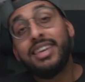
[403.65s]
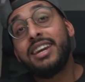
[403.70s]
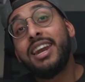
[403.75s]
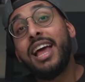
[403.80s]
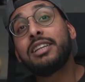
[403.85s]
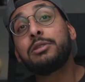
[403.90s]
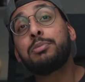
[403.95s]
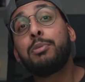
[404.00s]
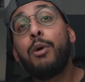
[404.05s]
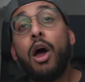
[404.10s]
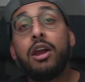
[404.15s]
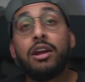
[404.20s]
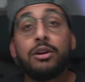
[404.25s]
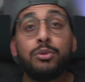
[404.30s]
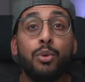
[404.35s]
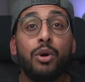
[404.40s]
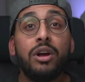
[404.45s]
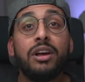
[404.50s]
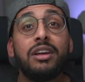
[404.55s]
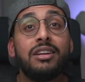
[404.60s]
The next product
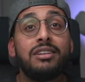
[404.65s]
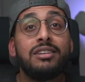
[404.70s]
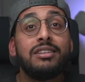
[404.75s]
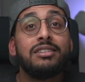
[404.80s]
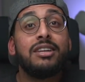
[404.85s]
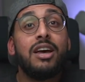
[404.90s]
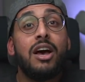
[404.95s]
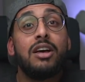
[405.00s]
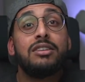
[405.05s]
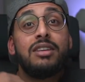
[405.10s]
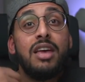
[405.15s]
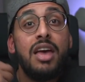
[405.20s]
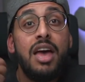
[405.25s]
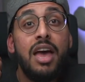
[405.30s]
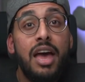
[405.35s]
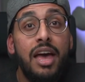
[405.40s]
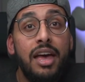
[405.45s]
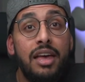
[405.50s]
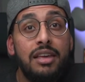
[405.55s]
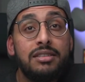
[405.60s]
we're going to discuss
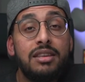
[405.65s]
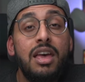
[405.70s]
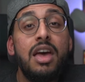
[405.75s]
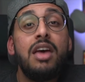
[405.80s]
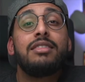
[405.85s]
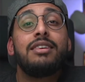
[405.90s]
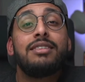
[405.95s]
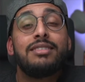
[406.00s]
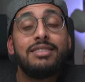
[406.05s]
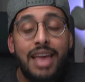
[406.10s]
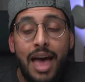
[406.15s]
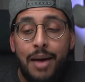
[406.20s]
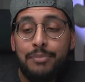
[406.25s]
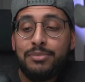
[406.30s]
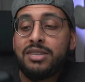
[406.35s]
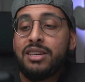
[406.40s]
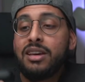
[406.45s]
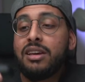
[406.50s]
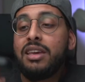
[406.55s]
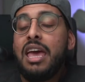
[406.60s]
is the
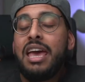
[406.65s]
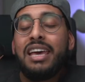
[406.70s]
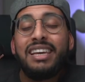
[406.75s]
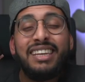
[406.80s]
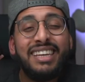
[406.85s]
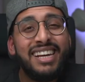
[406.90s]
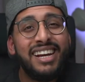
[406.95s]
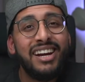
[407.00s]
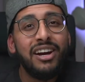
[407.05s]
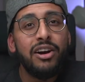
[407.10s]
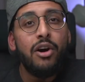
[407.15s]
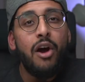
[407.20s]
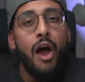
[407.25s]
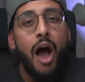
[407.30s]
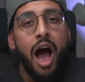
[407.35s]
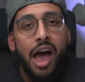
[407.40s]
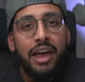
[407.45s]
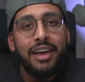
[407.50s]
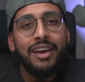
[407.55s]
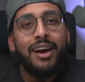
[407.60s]
Samsung Gear
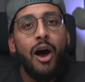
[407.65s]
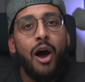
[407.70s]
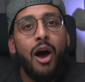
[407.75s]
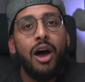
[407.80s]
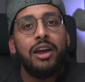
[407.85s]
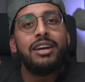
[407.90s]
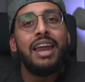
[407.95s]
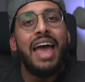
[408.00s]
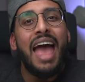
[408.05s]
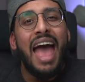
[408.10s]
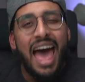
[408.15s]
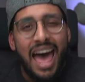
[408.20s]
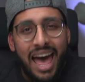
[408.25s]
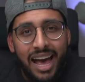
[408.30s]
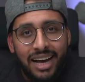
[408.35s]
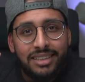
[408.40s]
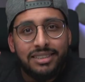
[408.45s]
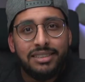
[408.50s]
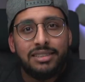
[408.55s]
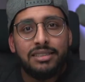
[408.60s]
Icon
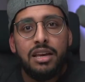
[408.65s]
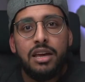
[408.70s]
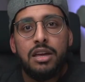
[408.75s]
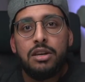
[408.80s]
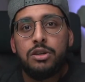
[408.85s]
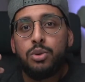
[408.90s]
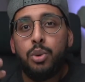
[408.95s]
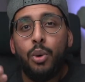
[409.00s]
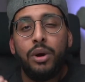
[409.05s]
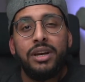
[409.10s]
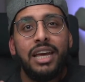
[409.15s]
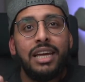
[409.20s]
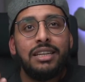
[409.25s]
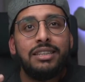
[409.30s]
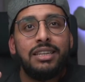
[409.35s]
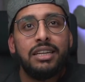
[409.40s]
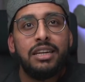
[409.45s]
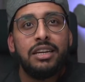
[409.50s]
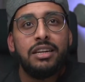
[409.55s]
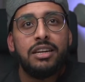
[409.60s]
X
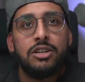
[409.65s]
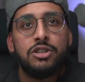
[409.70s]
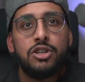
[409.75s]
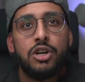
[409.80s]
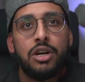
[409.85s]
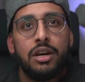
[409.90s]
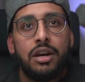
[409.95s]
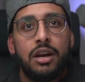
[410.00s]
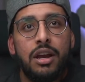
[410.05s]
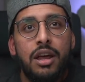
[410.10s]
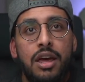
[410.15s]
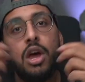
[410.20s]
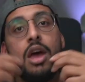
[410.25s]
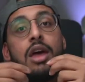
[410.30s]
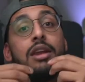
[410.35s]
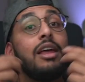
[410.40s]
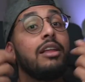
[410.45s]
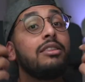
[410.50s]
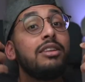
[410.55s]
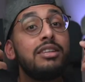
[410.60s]
2018 edition.
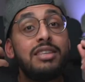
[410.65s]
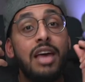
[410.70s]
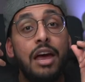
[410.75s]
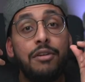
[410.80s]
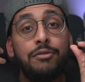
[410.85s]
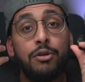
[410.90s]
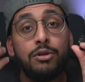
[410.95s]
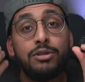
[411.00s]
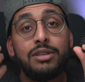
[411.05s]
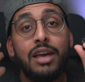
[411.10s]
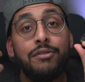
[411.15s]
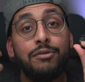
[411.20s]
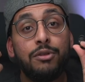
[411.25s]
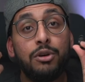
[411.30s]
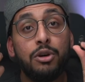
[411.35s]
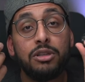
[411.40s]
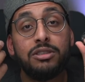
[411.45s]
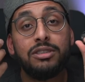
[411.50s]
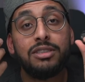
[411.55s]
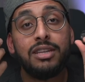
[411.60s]
Now these headphones have
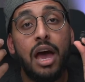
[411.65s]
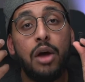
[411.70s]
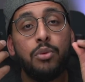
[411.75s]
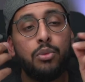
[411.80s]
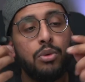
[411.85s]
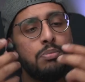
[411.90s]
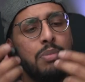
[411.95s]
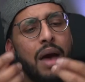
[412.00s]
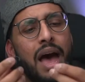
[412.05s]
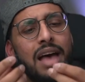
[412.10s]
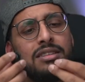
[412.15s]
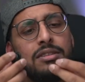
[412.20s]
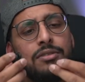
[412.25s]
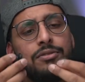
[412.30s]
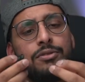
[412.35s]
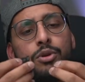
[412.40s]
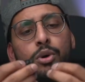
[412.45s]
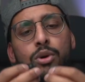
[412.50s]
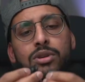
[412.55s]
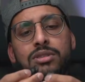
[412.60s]
good sound with
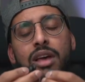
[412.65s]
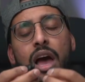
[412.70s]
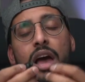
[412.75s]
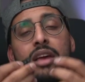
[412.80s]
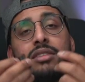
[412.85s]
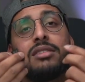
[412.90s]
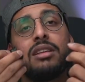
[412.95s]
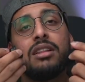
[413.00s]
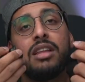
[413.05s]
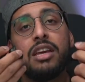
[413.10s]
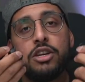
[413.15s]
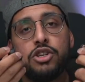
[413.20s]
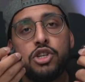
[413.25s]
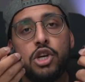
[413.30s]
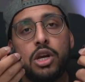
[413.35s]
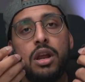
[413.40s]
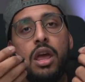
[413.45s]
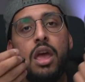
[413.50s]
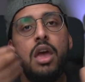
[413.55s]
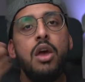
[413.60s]
passive noise
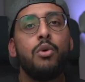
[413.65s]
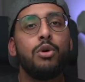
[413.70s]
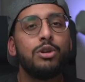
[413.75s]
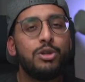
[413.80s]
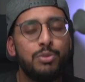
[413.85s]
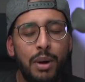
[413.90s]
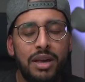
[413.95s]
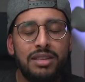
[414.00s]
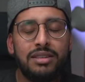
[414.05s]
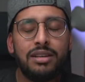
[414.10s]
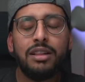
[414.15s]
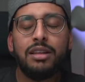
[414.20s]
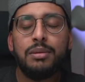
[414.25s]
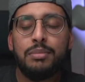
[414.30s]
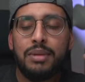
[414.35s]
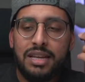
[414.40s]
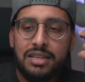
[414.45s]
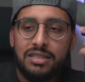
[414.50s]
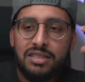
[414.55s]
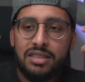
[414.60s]
isolation, which basically
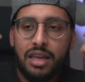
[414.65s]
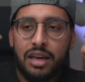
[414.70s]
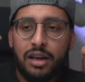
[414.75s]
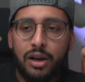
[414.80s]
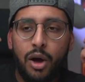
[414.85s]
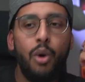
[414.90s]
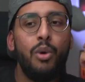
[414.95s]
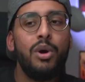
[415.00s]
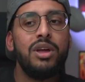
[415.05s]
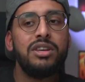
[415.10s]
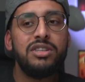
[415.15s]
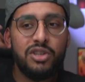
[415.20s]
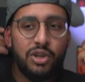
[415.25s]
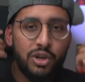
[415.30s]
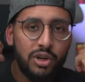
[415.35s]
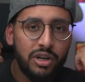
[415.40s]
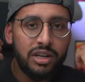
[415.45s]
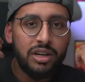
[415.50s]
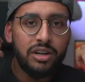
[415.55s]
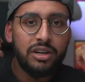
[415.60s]
means they go into
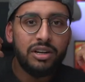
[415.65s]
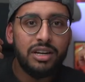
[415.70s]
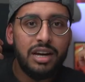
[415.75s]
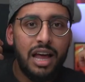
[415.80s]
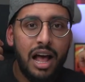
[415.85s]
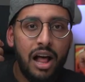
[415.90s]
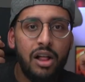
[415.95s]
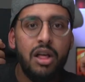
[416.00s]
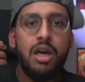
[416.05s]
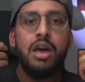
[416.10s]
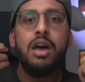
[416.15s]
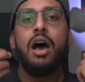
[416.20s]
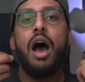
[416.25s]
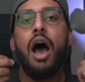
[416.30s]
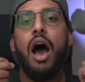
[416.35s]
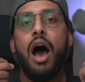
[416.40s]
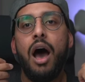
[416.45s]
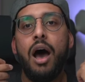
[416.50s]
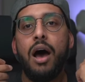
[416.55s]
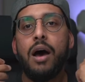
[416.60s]
your ear canal
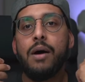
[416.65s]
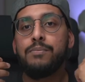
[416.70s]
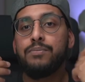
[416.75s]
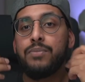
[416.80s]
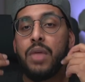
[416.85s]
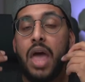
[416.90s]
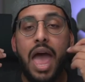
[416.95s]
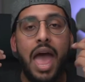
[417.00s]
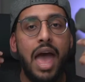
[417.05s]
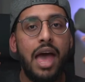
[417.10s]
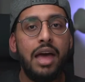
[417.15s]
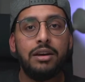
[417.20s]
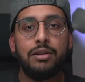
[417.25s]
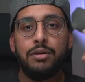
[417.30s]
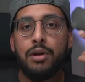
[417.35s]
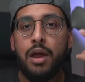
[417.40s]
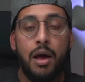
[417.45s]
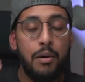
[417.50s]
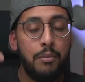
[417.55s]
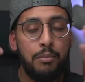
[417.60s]
and